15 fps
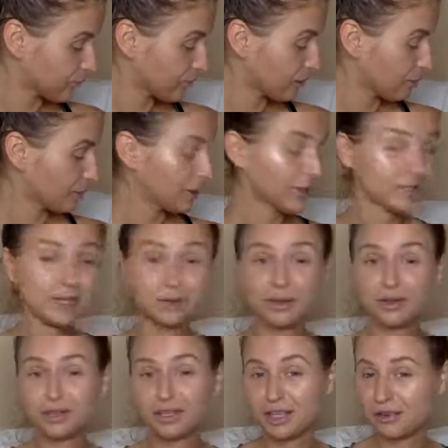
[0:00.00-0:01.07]
because I went
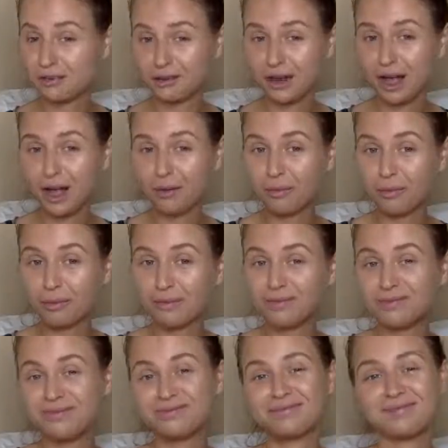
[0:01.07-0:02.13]
looking for help.
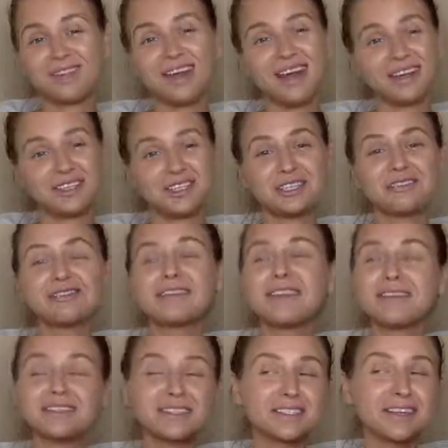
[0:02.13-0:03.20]
I should have
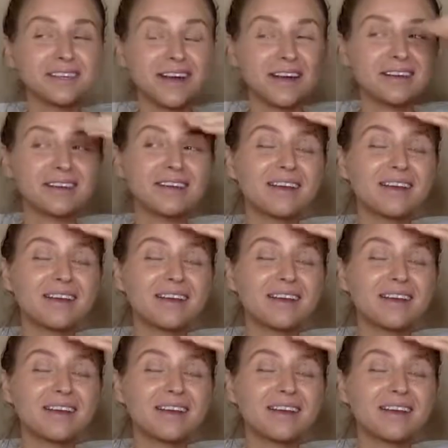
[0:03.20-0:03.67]
never done that.